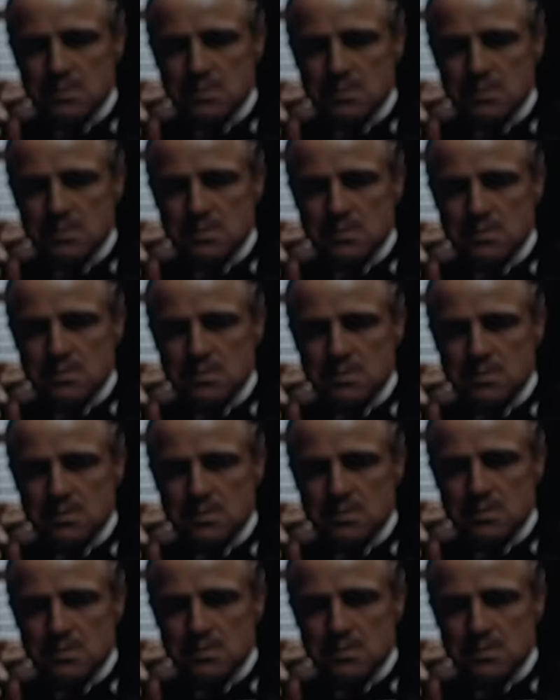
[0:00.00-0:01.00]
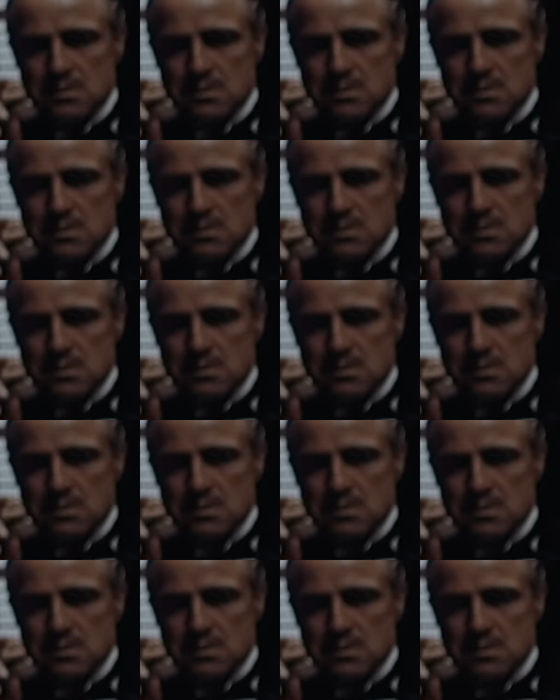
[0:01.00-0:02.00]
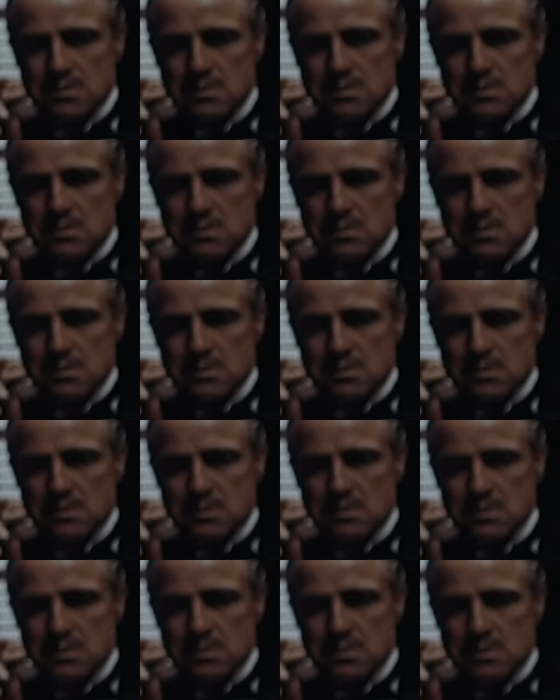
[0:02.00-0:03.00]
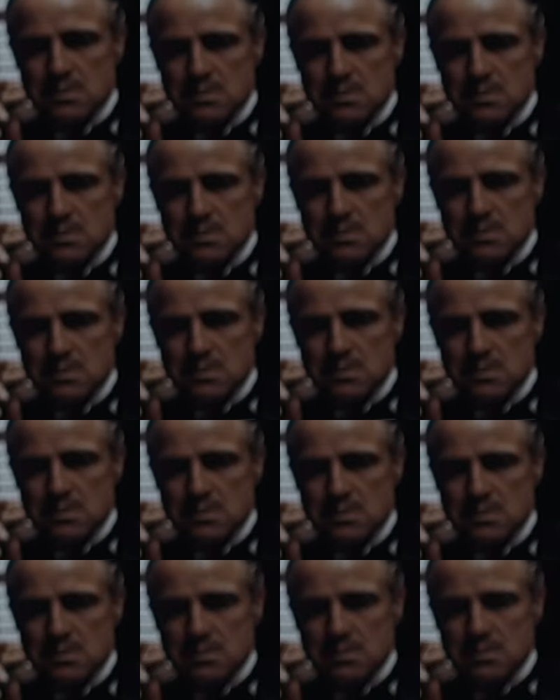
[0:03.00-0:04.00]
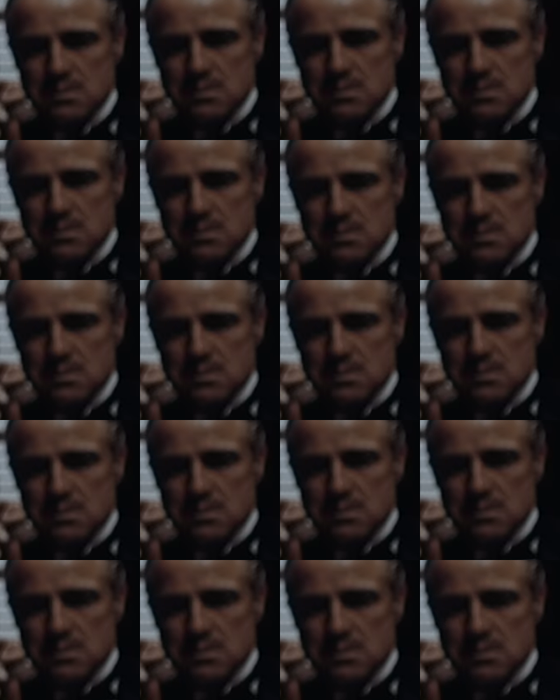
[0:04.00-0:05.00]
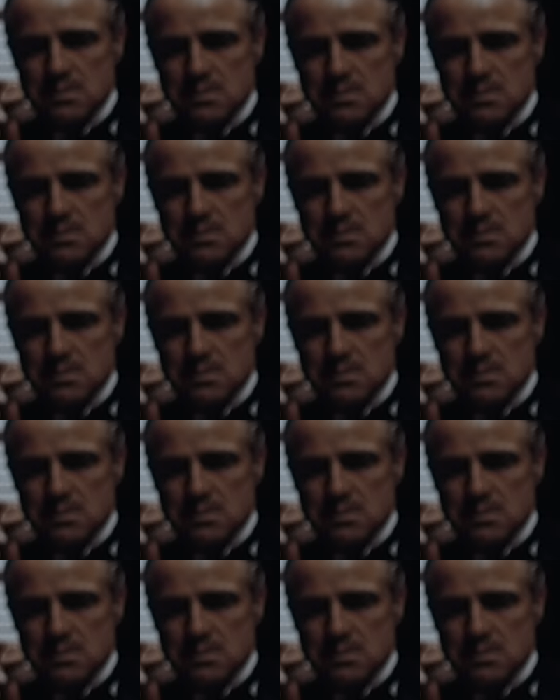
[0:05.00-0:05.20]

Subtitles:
The person shown says nothing.